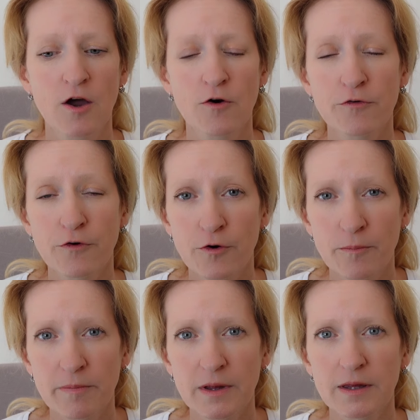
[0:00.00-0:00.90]
for
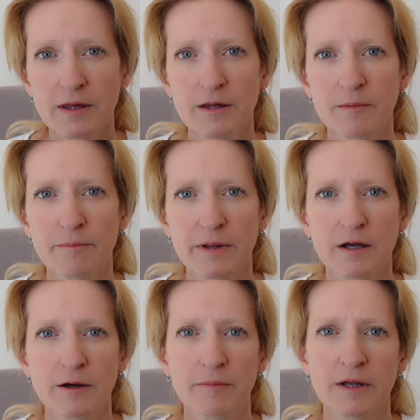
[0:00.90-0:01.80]
me
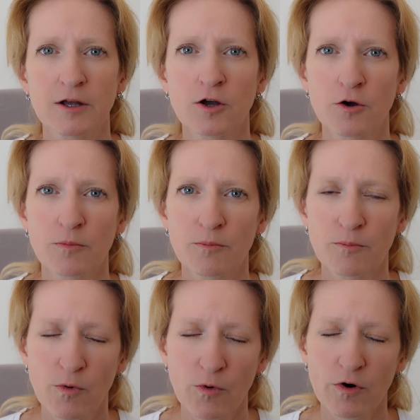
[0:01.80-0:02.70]
becoming
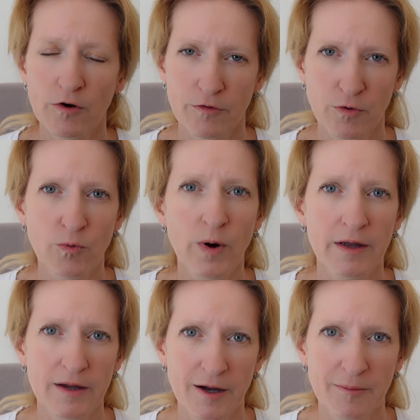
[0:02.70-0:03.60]
more of who I
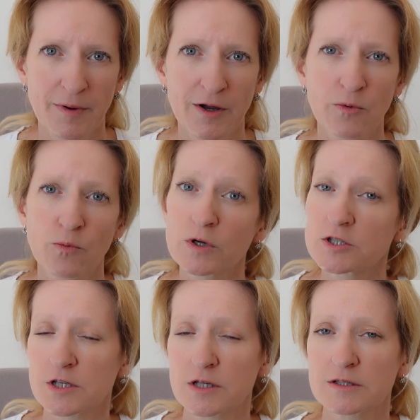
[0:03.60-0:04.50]
am,
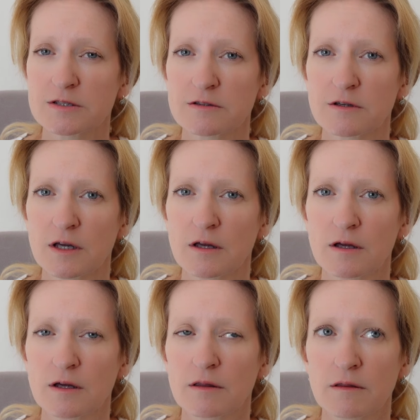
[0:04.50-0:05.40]
which is
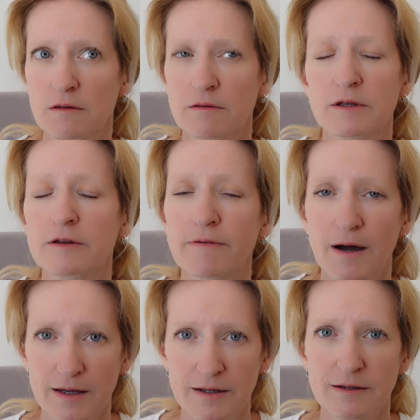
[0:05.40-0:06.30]
the
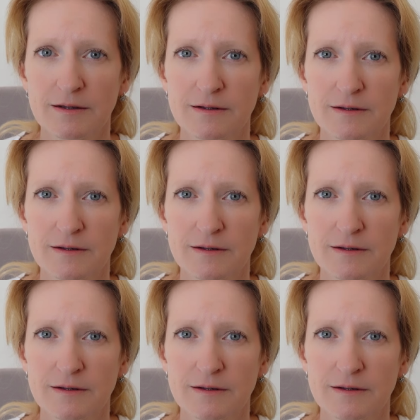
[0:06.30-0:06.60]
divine.